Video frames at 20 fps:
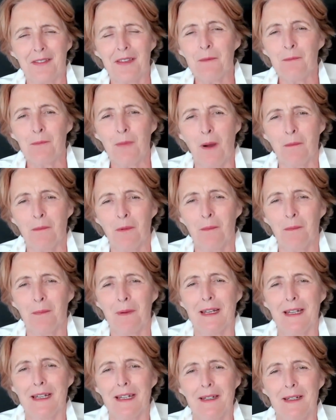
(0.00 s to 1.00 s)
I think
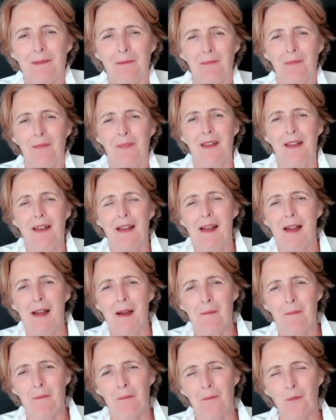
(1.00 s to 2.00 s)
probably
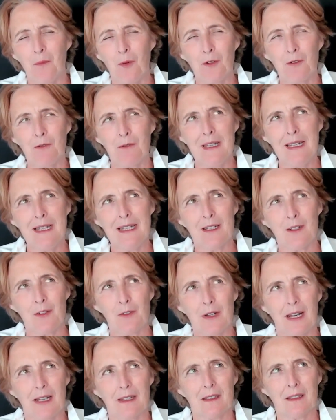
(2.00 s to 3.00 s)
um, what really
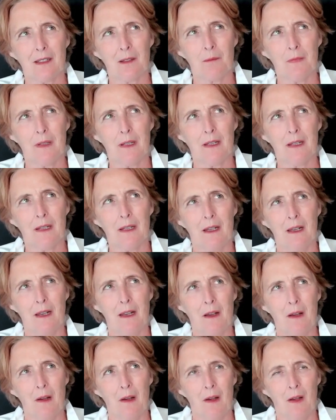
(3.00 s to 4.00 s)
attracted me
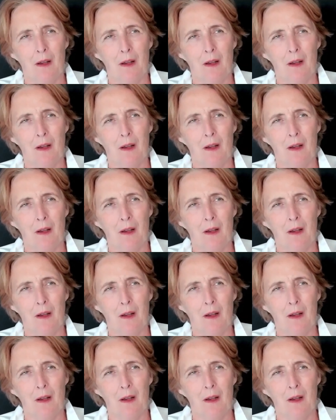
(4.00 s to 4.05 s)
